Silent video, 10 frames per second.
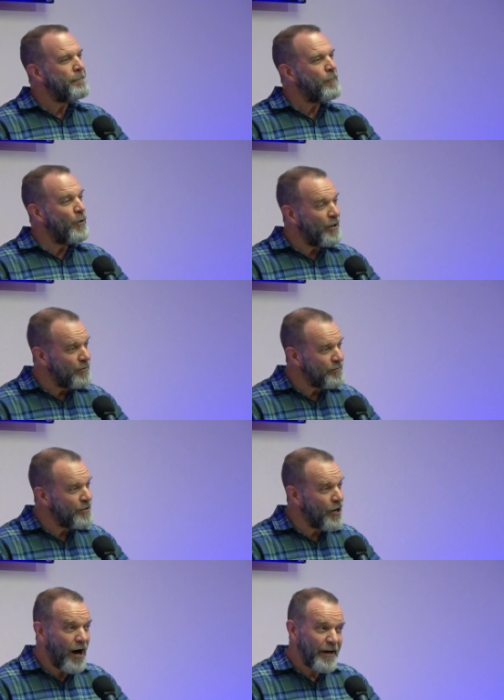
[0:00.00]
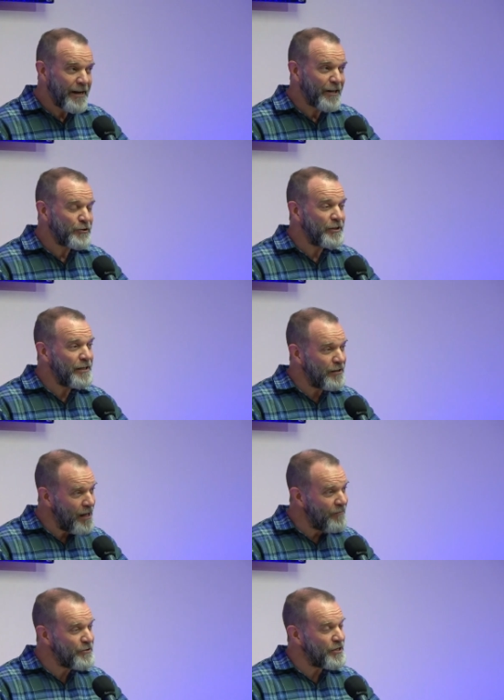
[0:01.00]
well, God actually
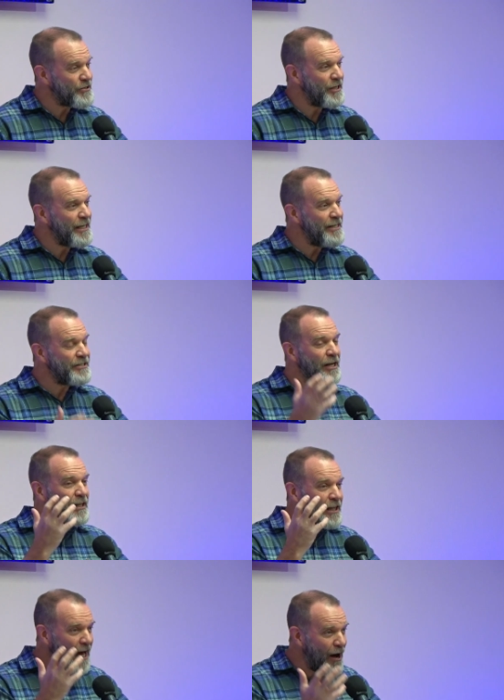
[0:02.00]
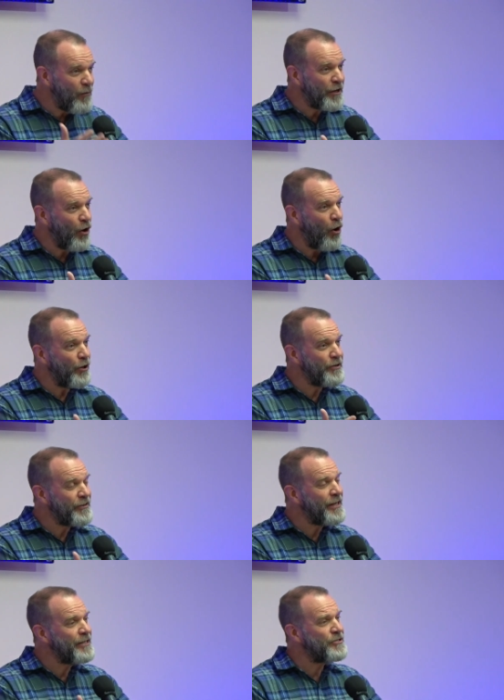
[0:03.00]
loves us and He's allowing hard
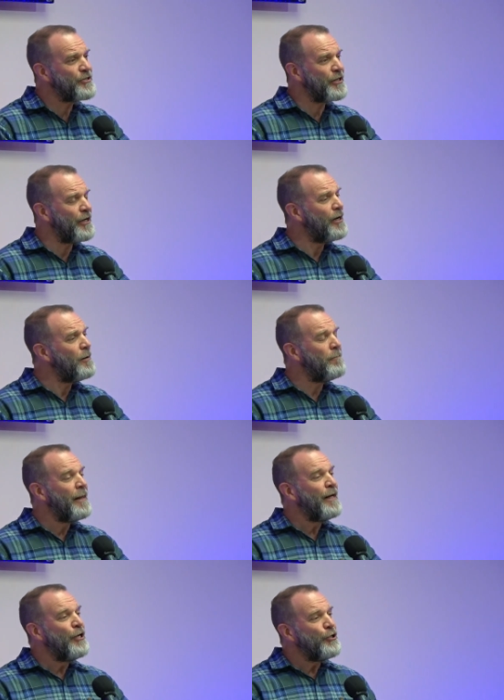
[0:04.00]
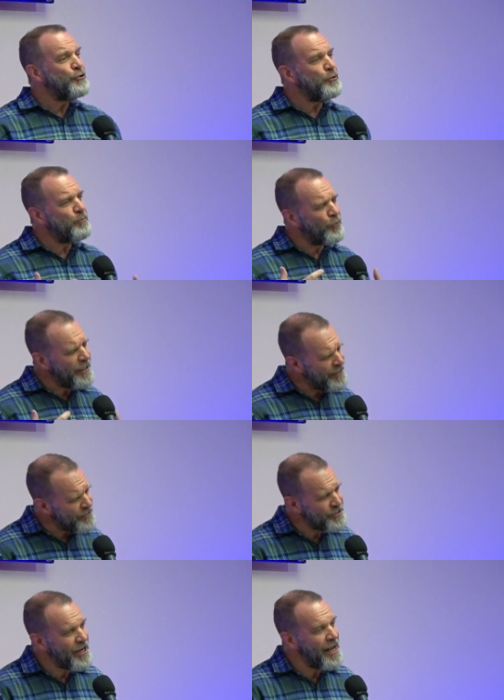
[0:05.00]
things to come to break
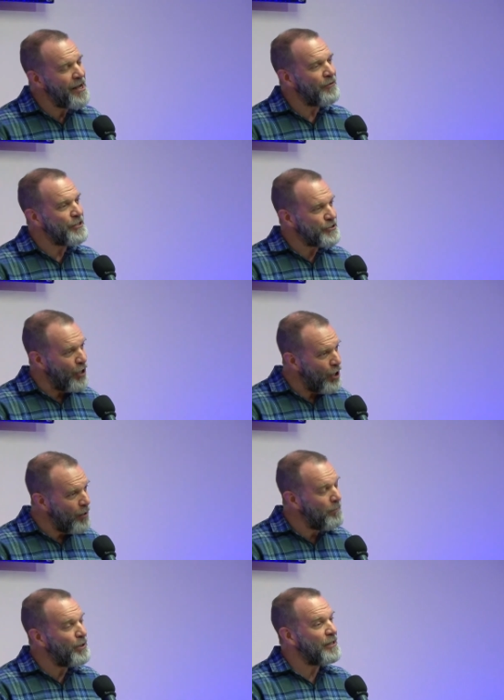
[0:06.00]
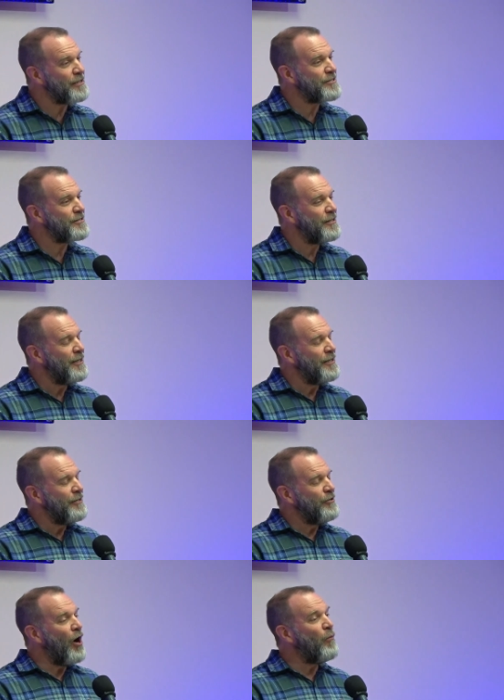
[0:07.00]
us down and to humble us.
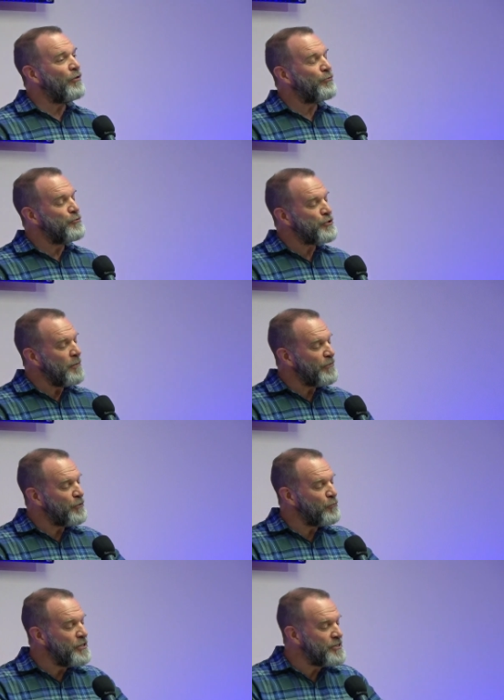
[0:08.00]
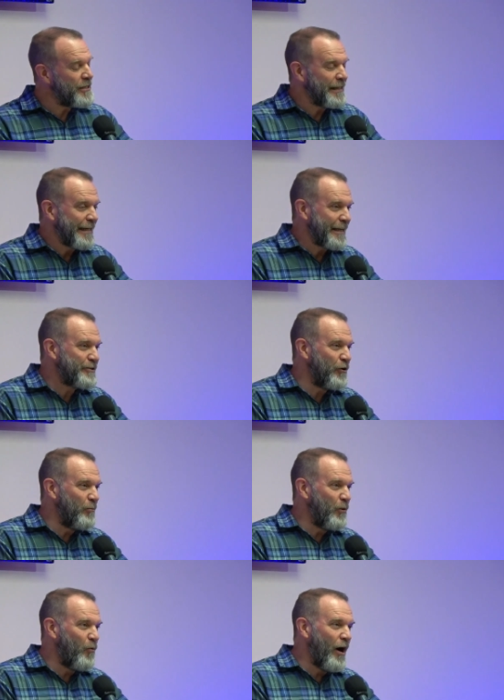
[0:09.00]
You know, I went through something recently and I
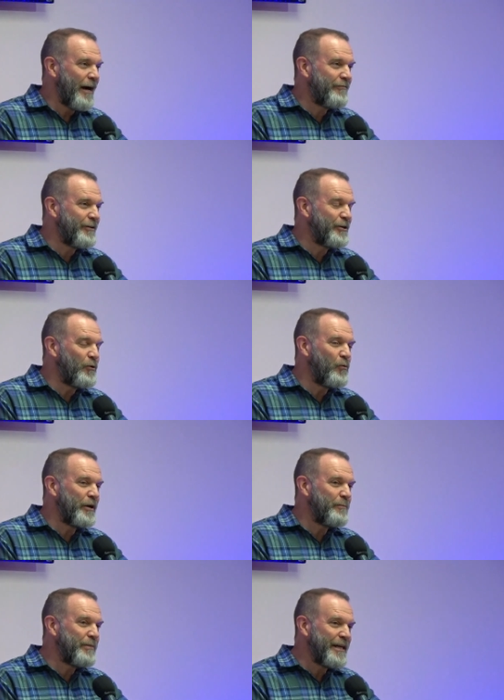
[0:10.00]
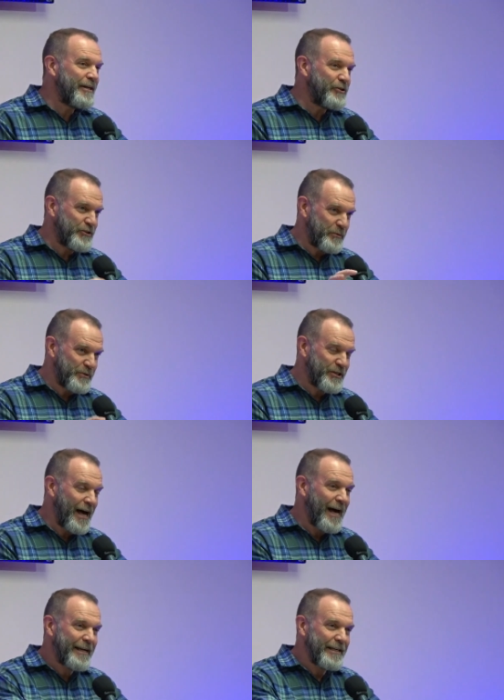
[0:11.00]
told my wife, you know, when it began to
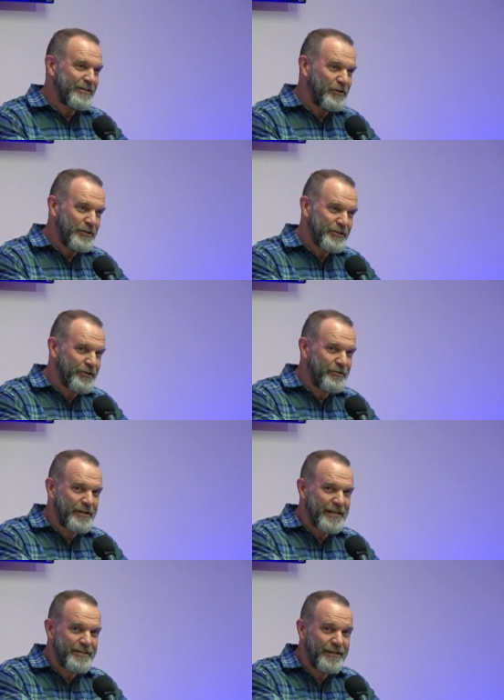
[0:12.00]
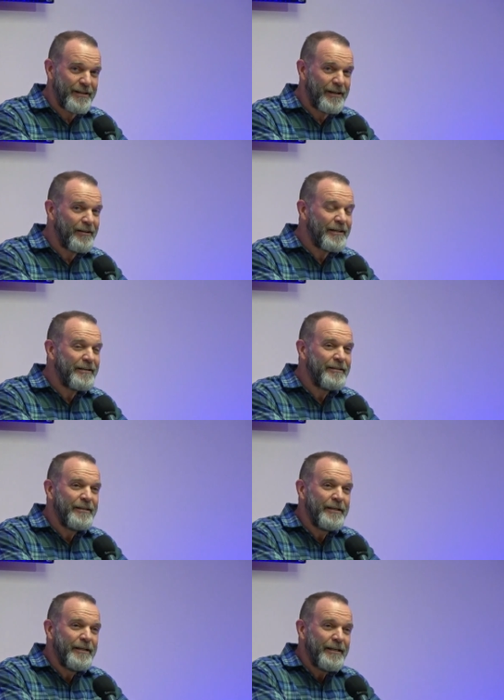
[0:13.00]
subside, I looked at her and I said, Kelly,
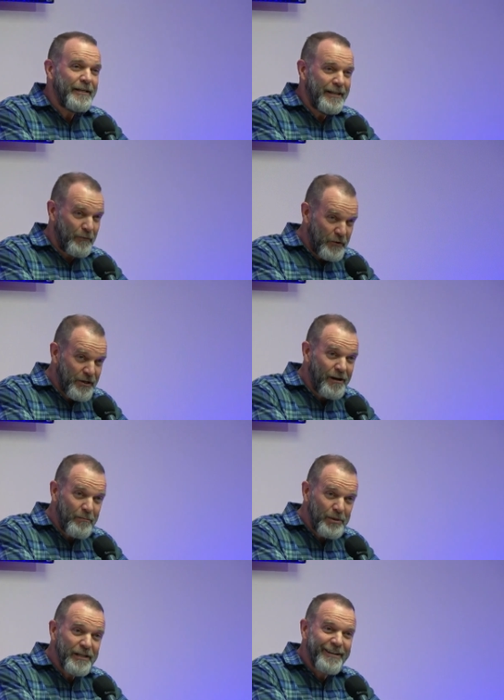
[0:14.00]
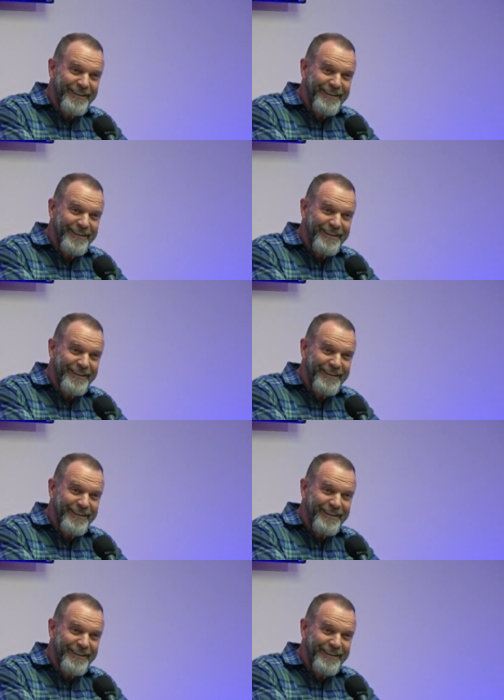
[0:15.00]
it was humbling,